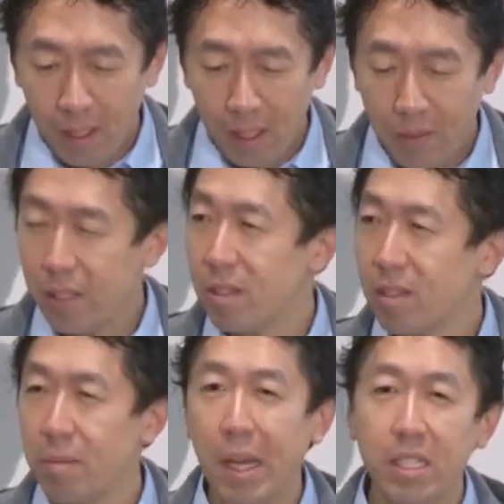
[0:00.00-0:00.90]
if you can
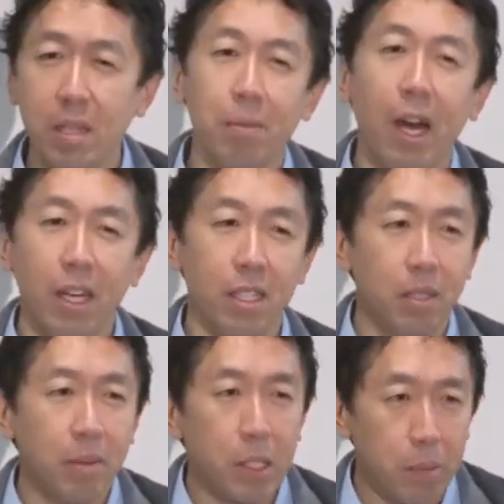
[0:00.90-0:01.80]
systematically apply it,
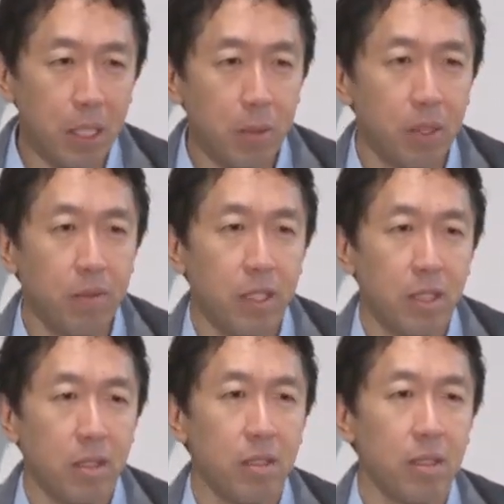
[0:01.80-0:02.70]
it'll make you much more
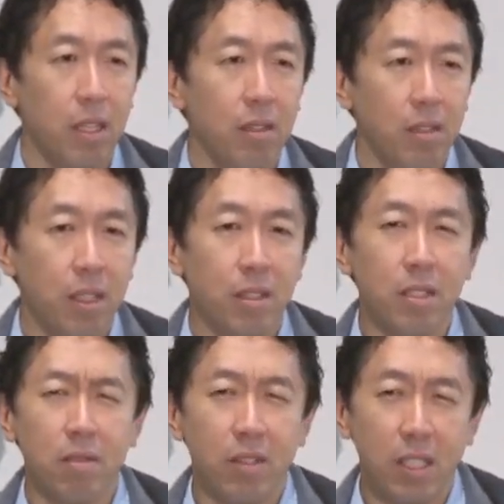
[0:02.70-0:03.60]
efficient. And
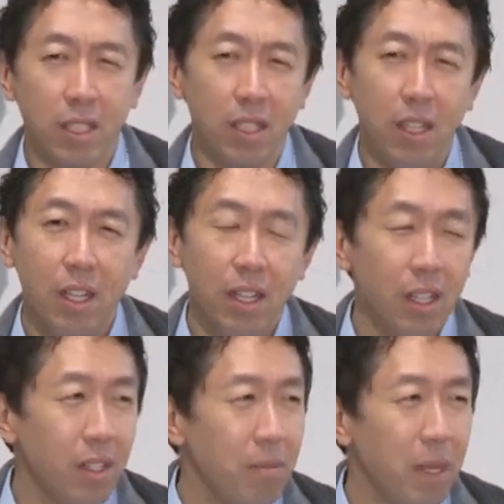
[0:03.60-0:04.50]
this is really
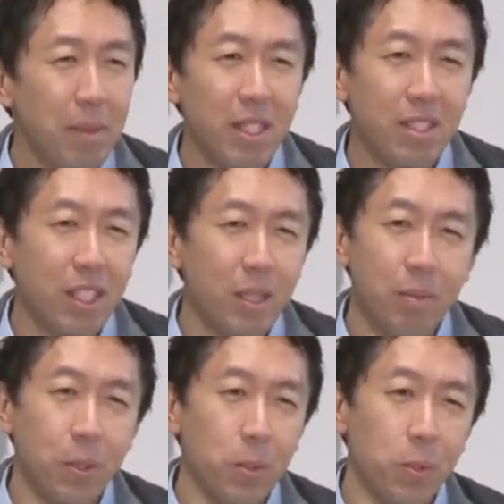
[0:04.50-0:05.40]
maybe the single
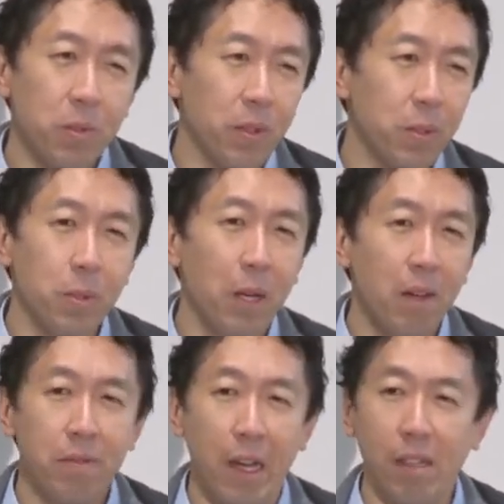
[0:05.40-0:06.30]
most useful tool
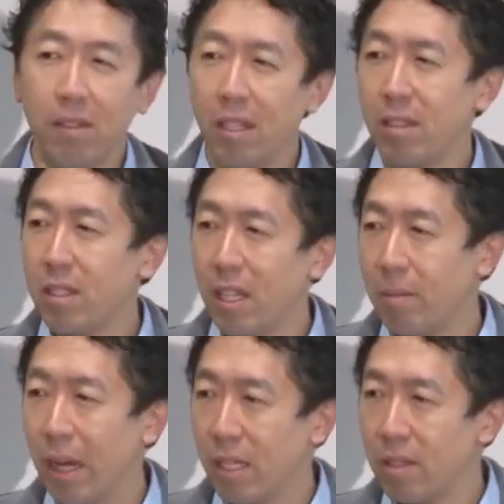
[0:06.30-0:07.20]
I've found, understanding
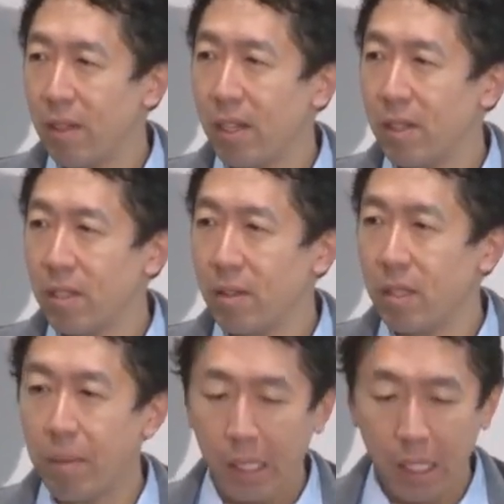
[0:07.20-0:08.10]
bias and variance and
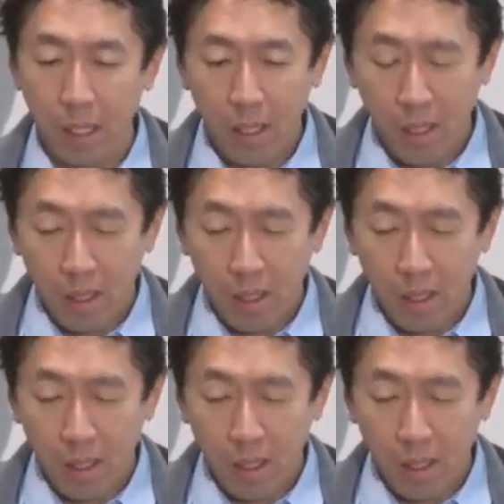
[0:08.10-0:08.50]
debugging